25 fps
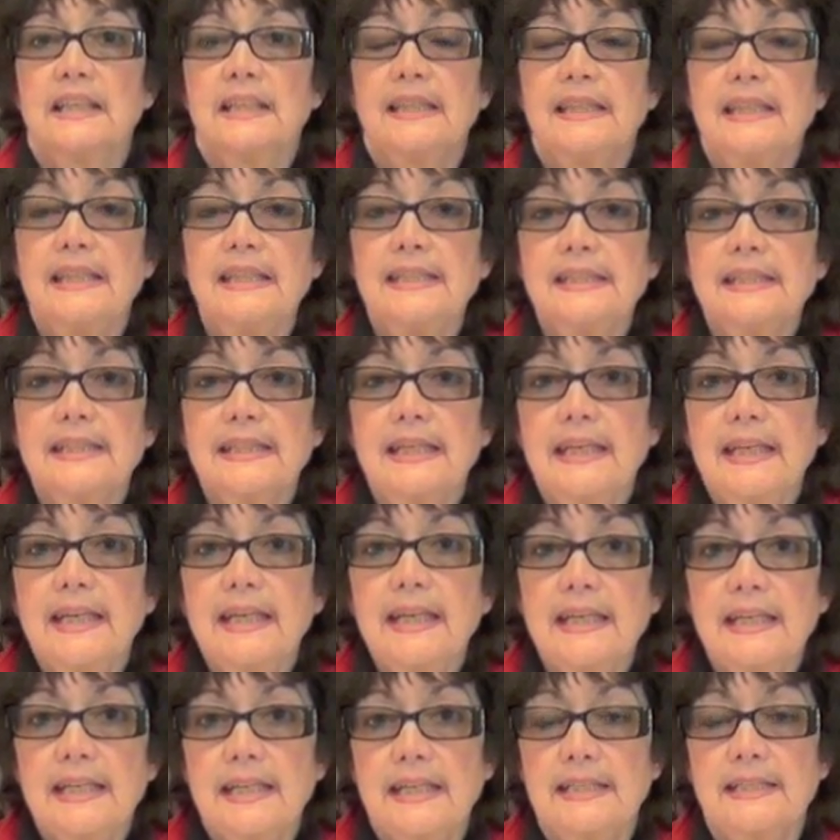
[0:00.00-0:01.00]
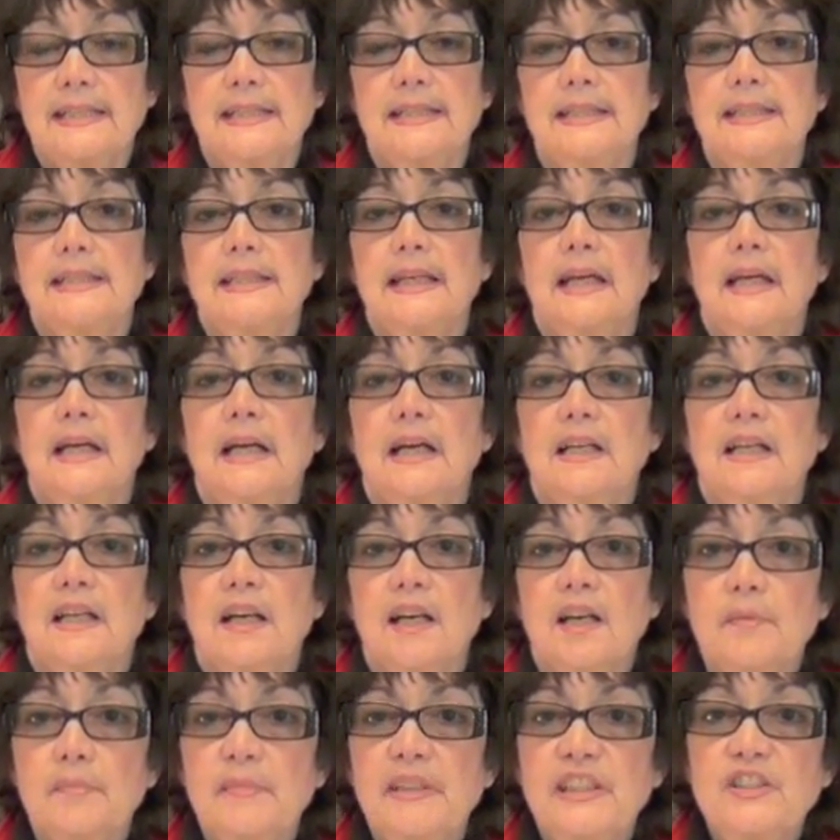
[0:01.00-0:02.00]
these kids
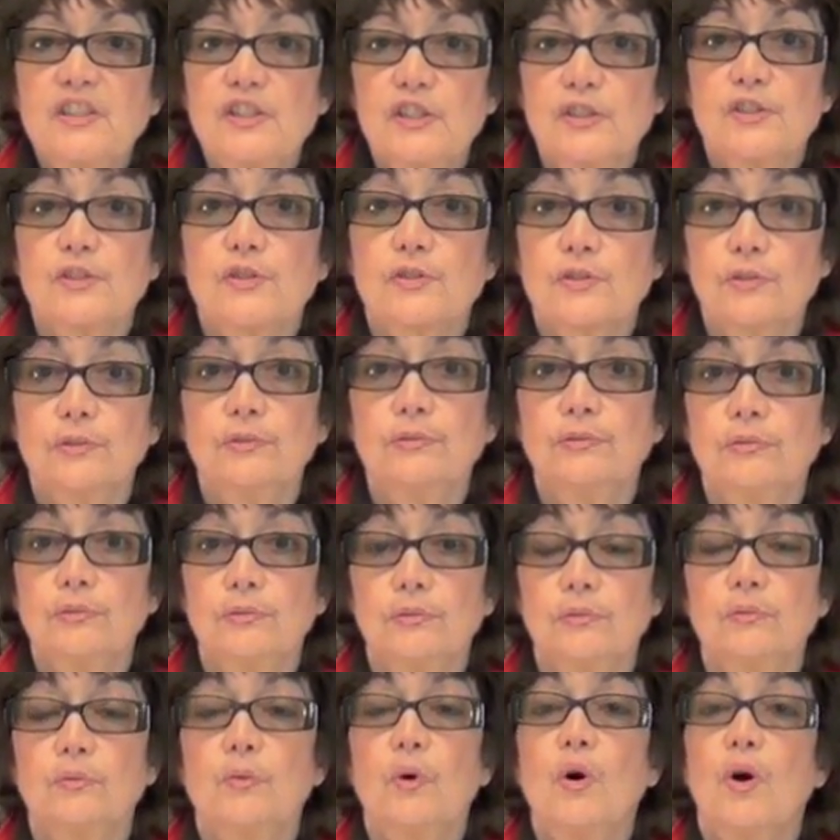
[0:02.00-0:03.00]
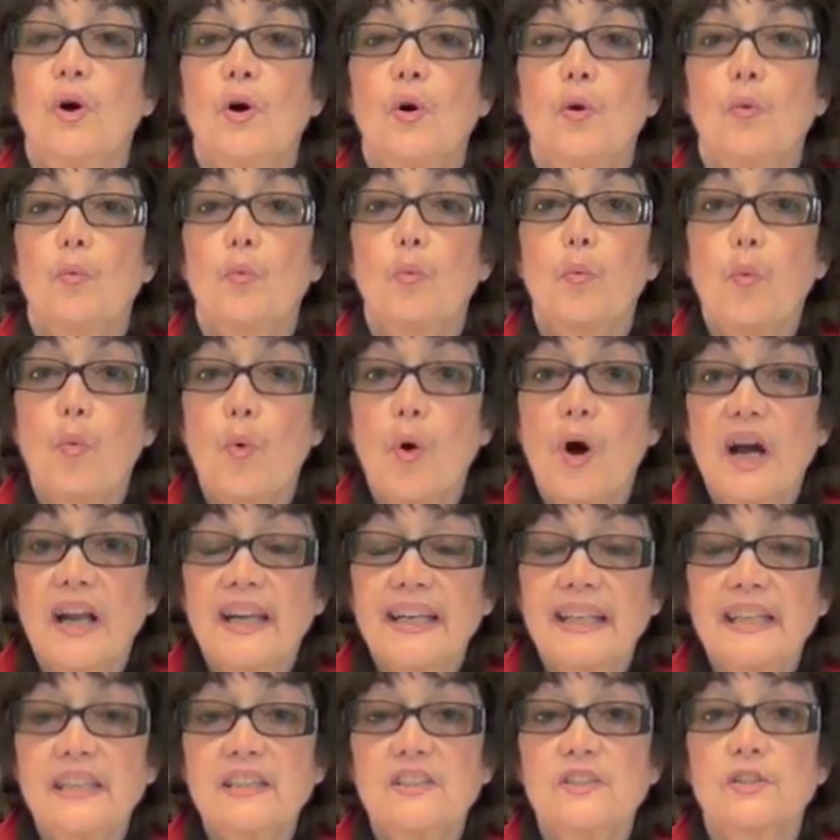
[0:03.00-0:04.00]
come into school
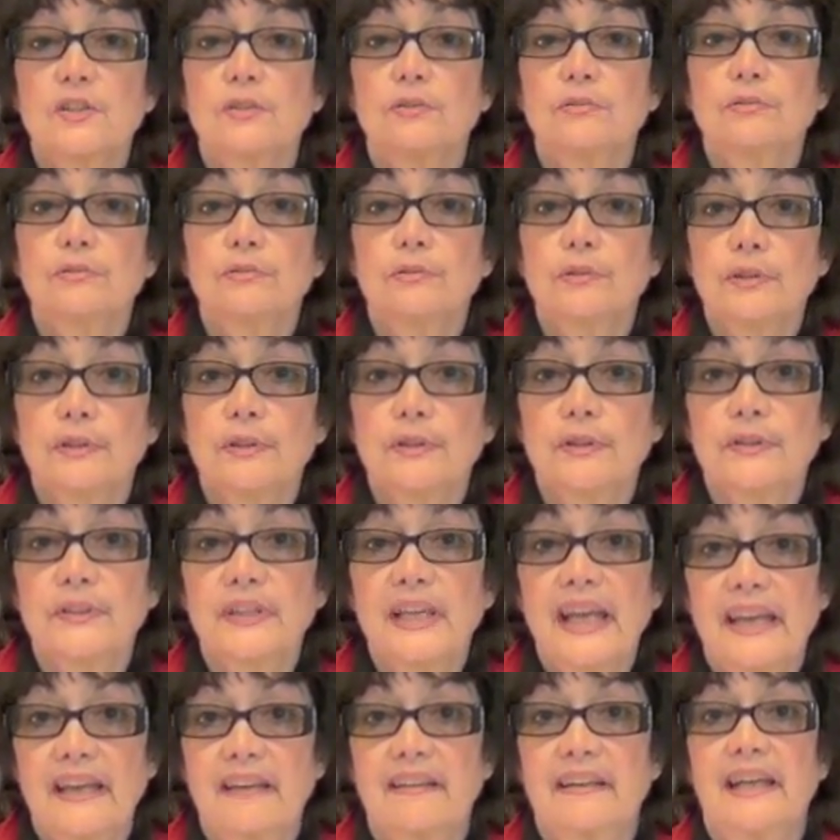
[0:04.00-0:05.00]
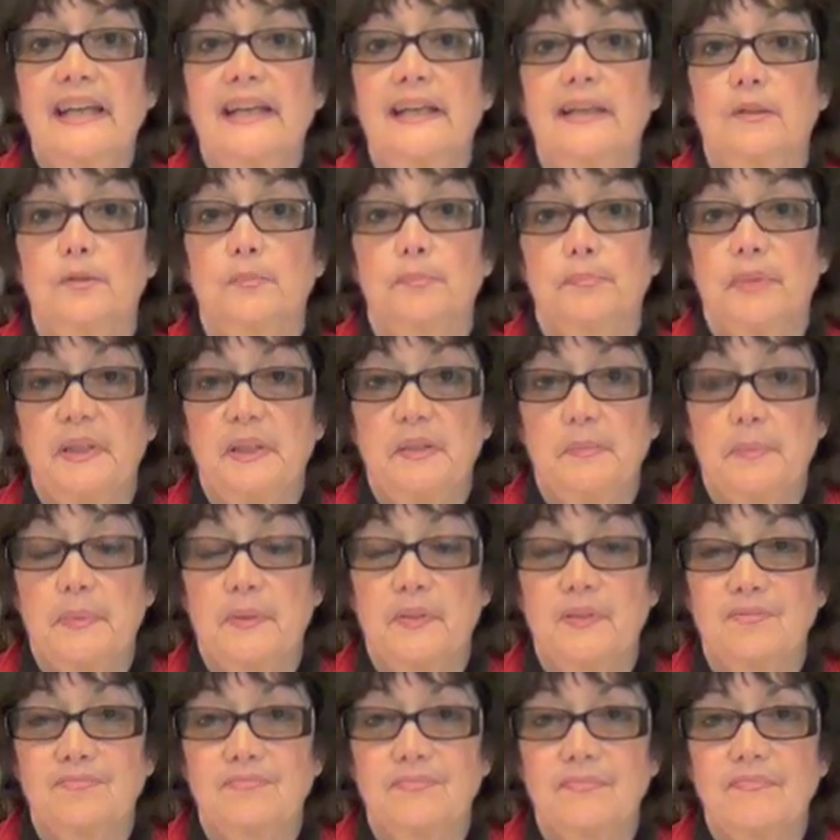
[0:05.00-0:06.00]
wanting to learn how to help
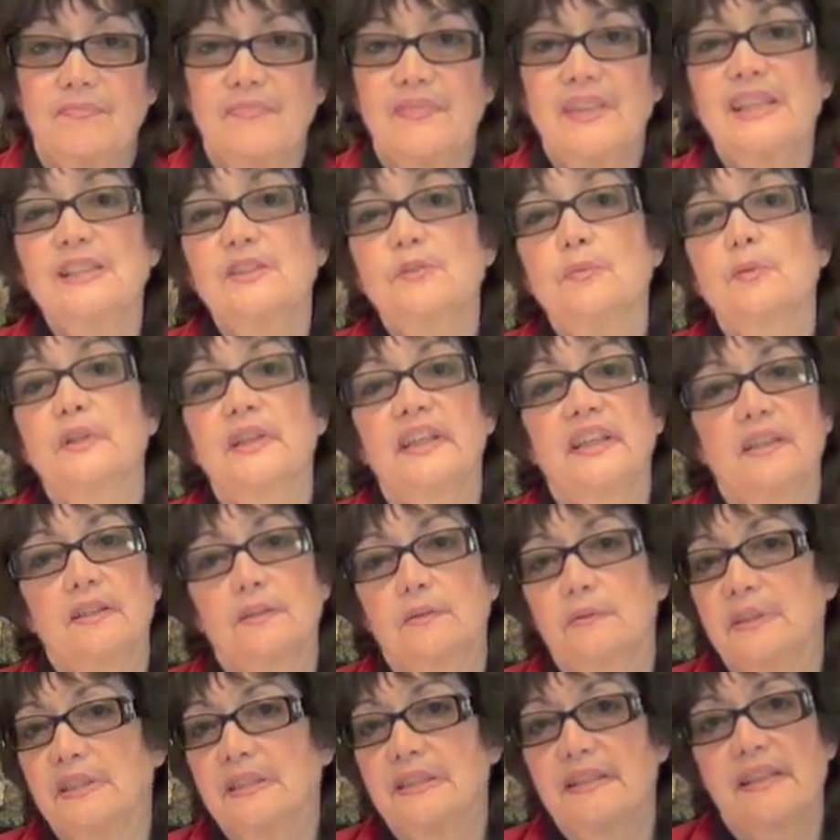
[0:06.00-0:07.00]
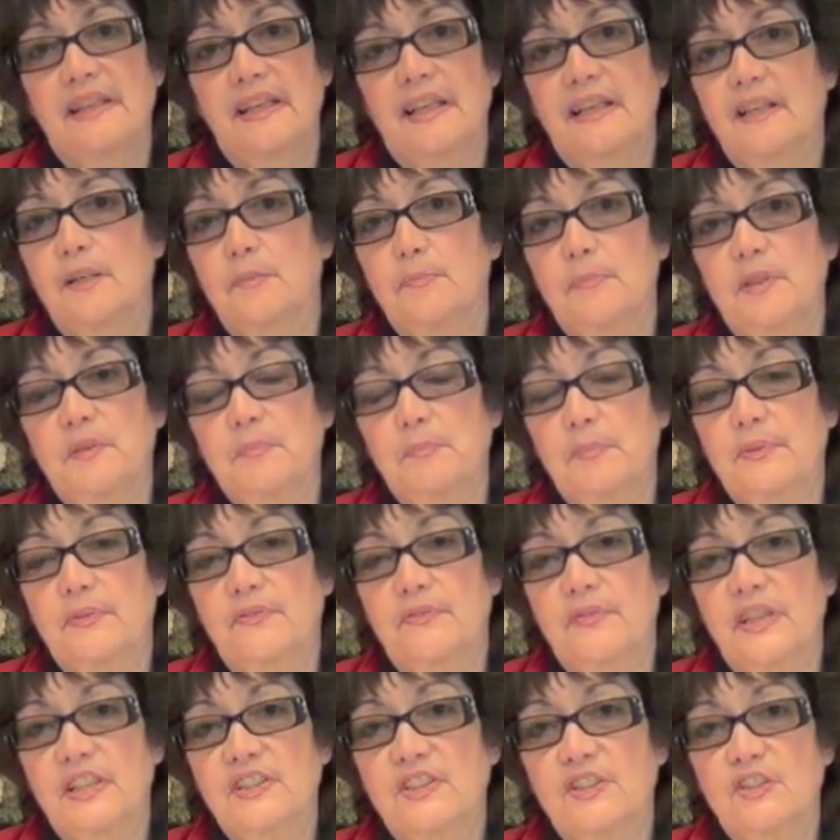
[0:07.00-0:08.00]
people. That's why you go into the helping
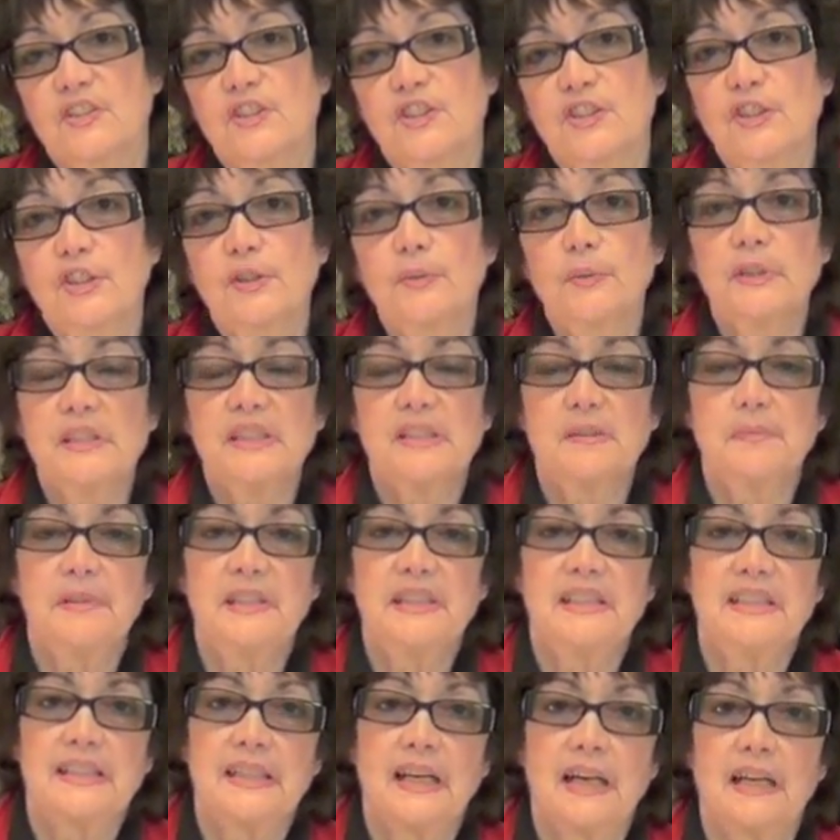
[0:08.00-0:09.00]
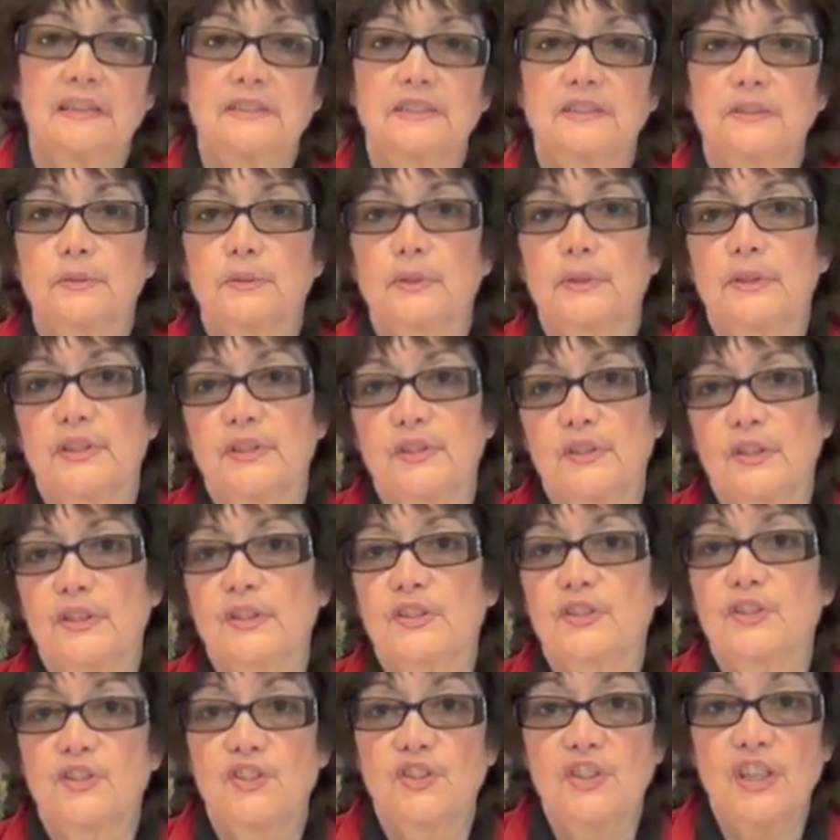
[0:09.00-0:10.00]
profession. You go in to be a doctor or a
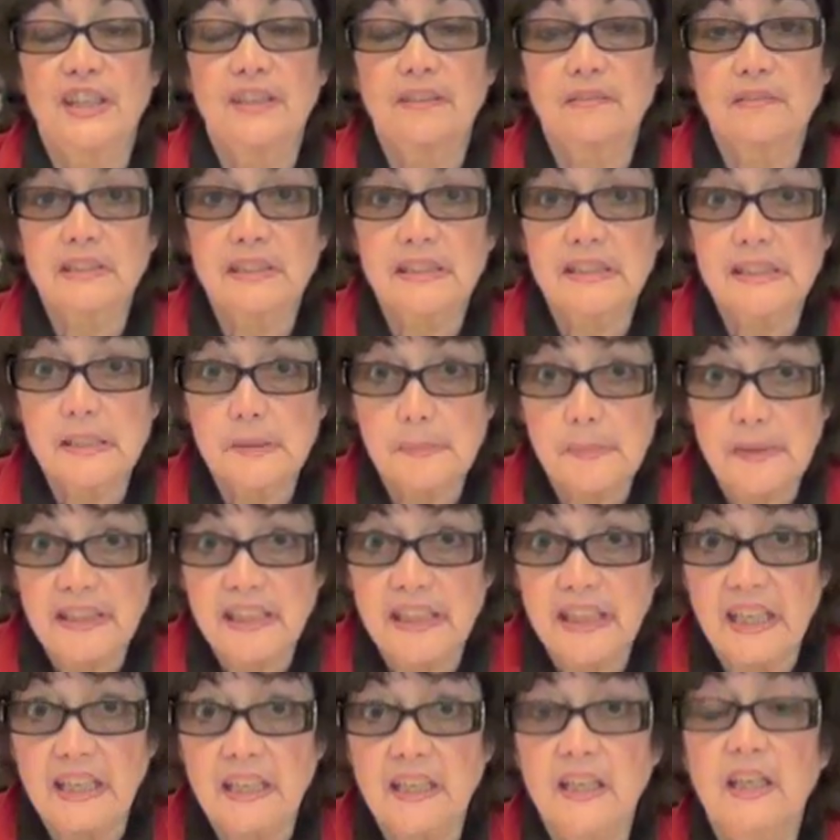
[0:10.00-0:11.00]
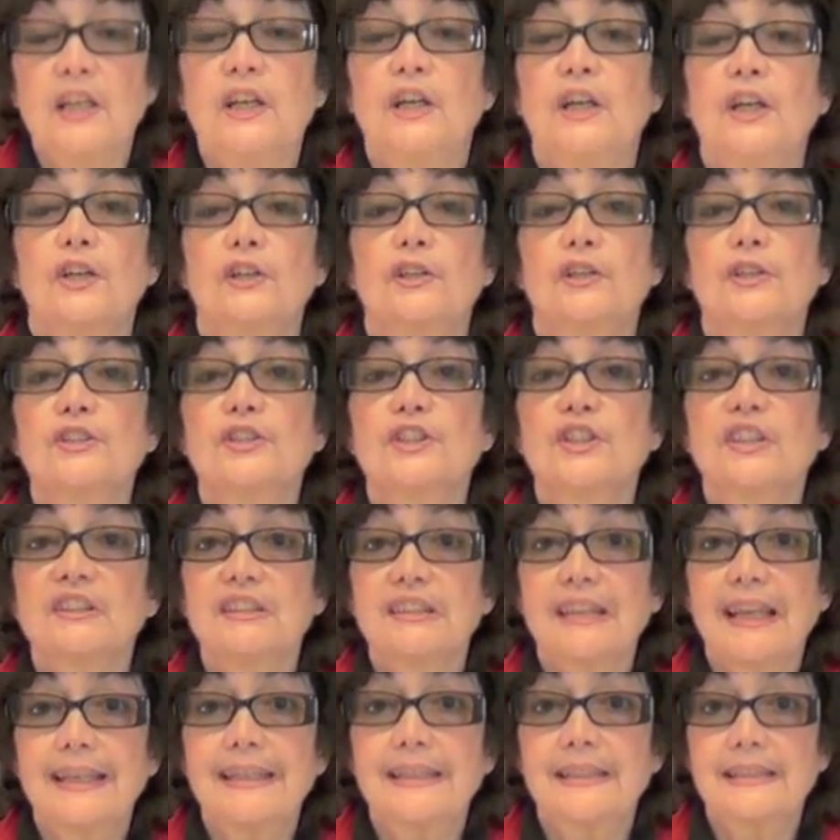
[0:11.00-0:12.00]
nurse, generally speaking, because you
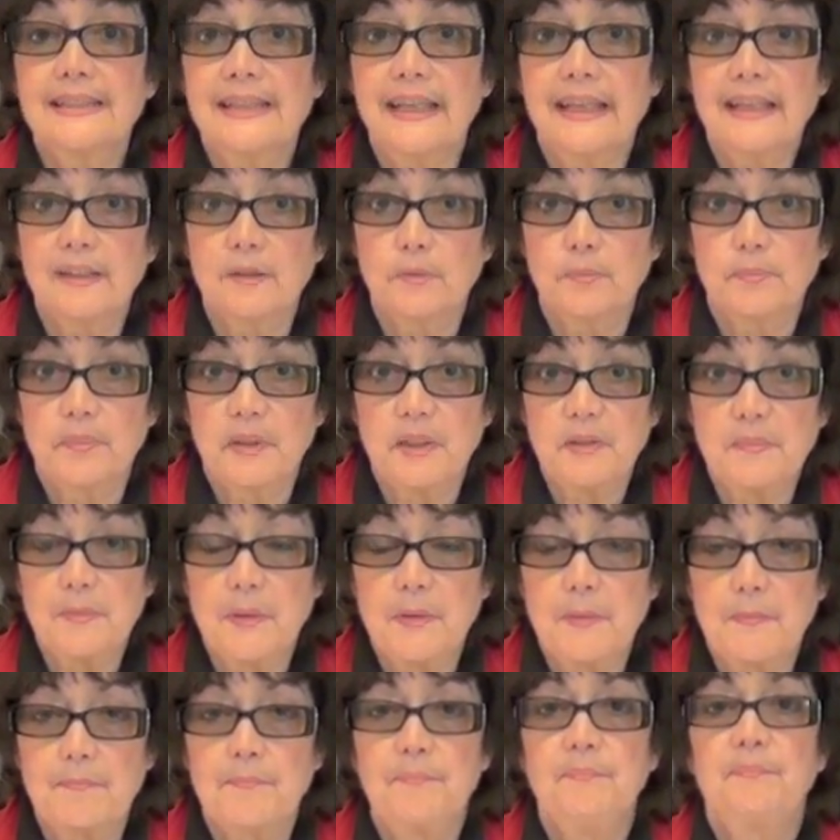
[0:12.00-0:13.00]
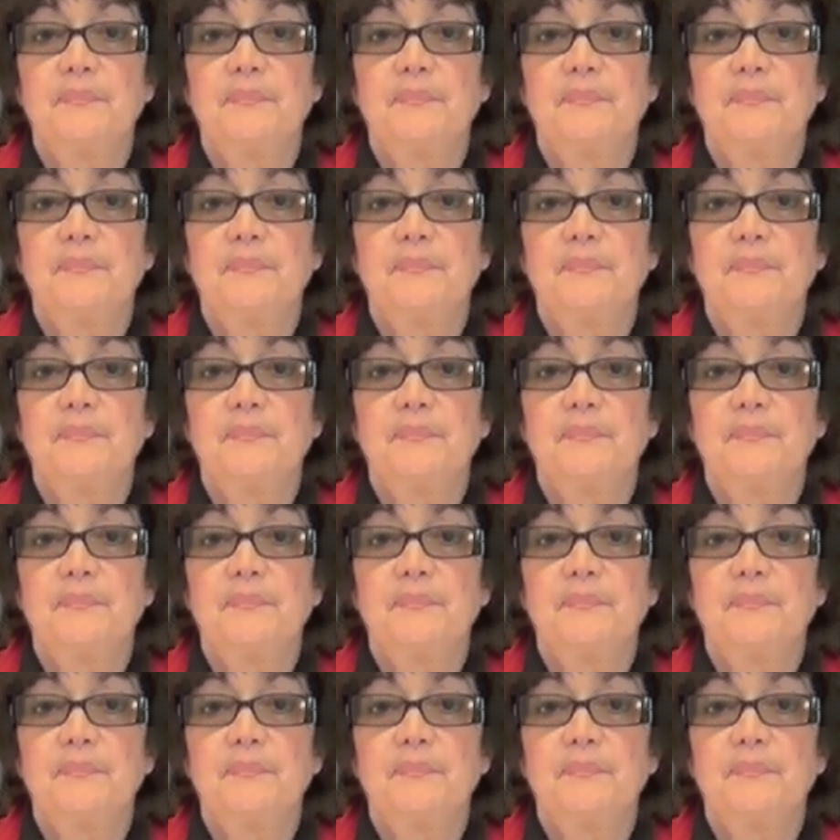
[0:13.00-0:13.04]
like to help people.